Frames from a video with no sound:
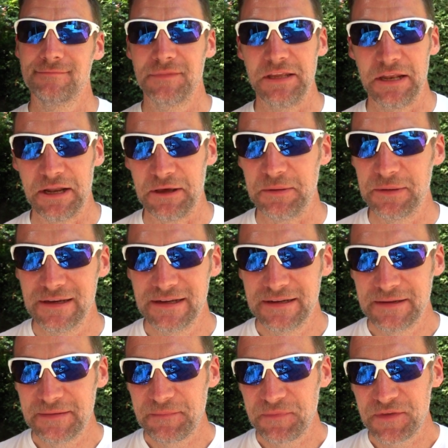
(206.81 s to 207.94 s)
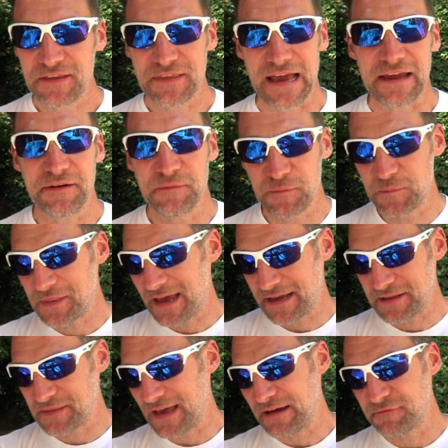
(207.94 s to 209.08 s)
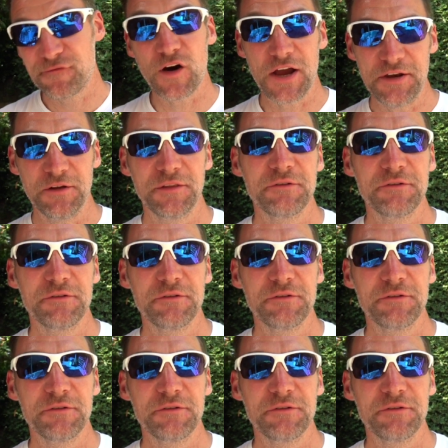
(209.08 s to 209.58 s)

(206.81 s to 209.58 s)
you know, that final.